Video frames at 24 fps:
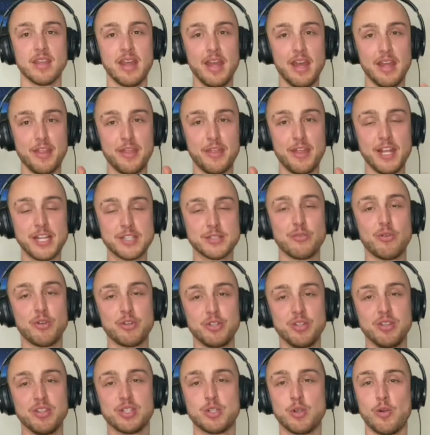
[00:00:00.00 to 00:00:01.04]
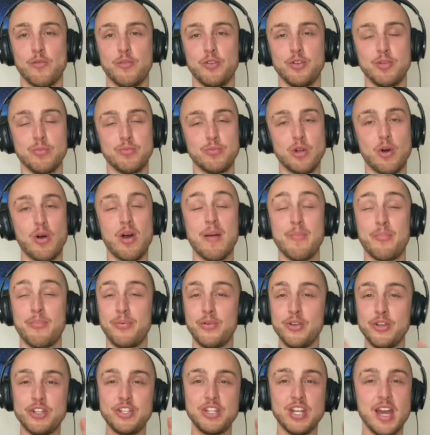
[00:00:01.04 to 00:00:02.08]
And thanks for watching this whole video, bro. I
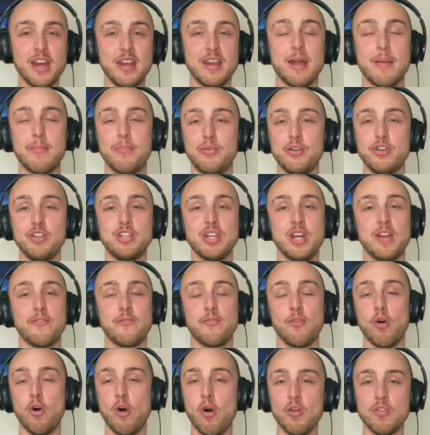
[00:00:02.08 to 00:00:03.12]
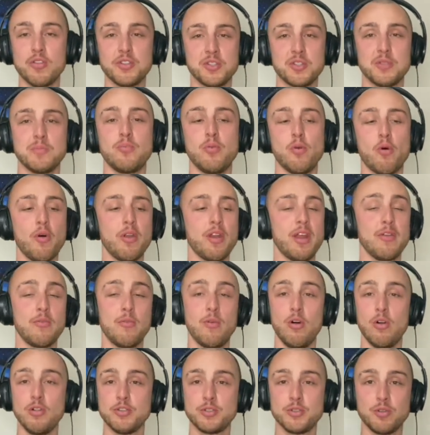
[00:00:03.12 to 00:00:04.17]
appreciate for all the support and
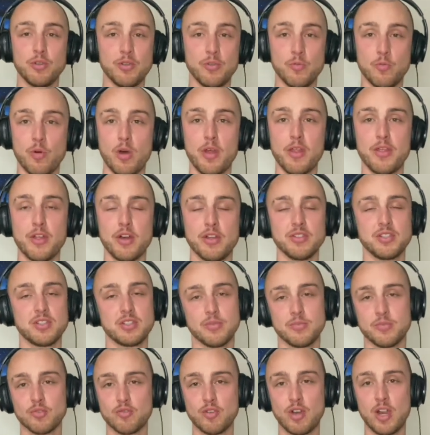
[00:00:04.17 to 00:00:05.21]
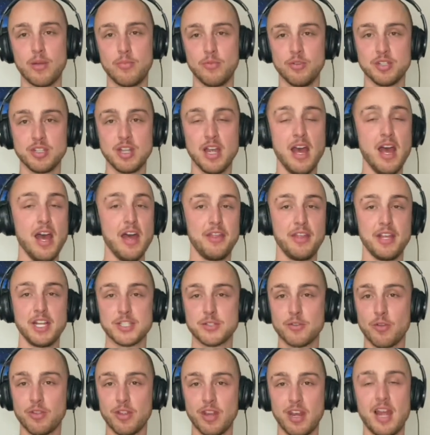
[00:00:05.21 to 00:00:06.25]
also the 1,000 subscribers. Thanks
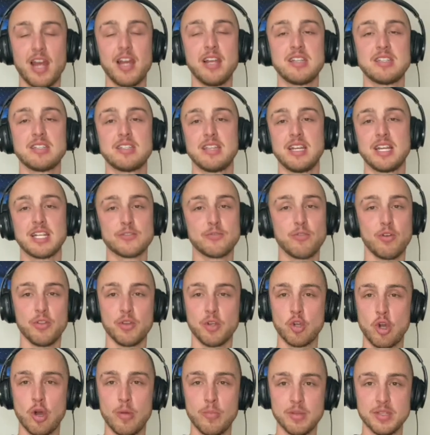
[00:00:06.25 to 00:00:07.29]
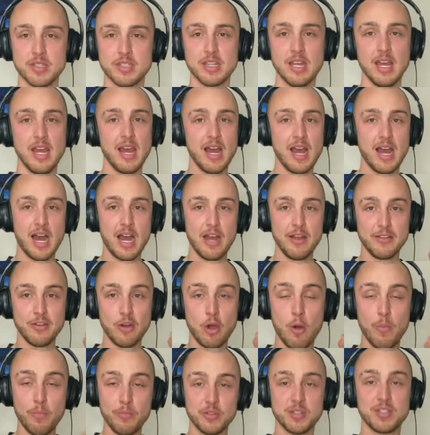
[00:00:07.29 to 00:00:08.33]
for the likes, thanks for all the comments. I
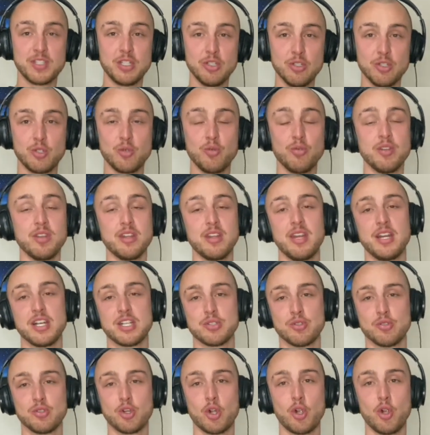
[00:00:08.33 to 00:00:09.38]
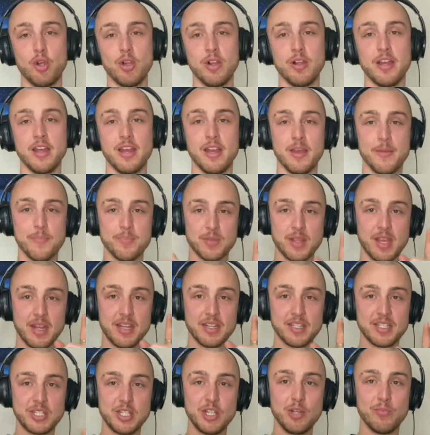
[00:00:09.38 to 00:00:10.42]
hope to see you soon in the next tutorial, and I
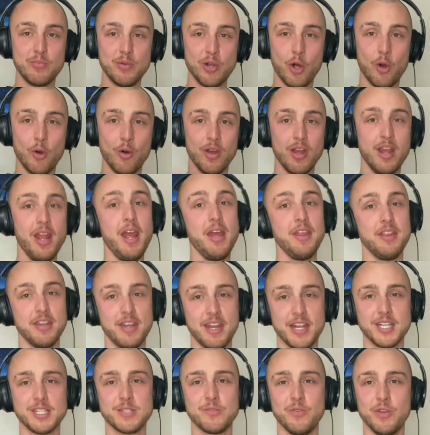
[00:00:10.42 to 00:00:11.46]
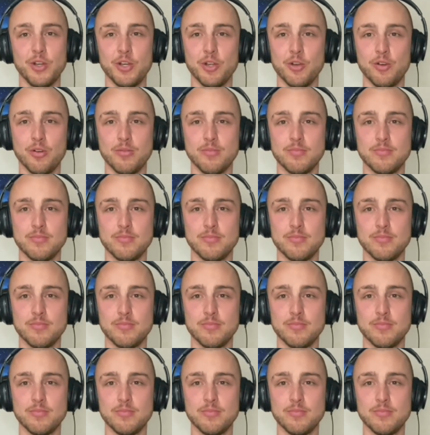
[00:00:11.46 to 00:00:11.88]
see you, bro, in the next video.